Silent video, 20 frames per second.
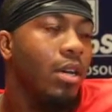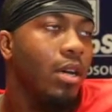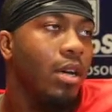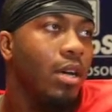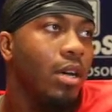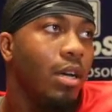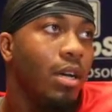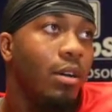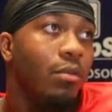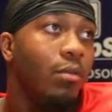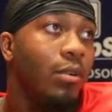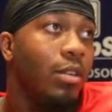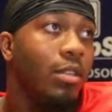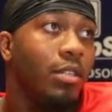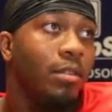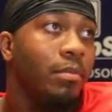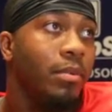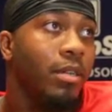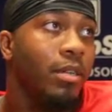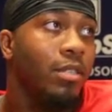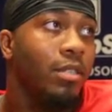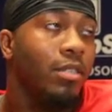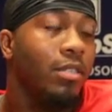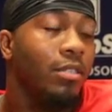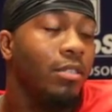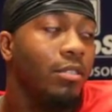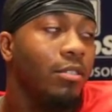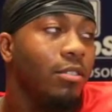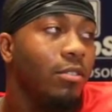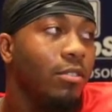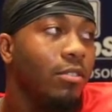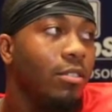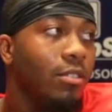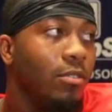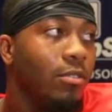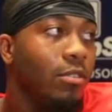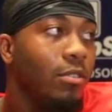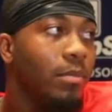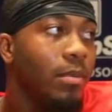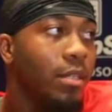I really didn't pay attention
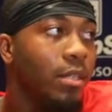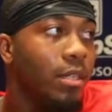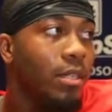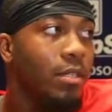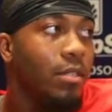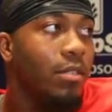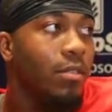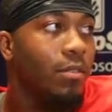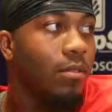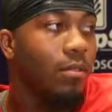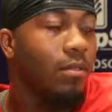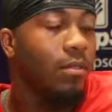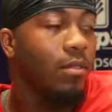to it, to be honest.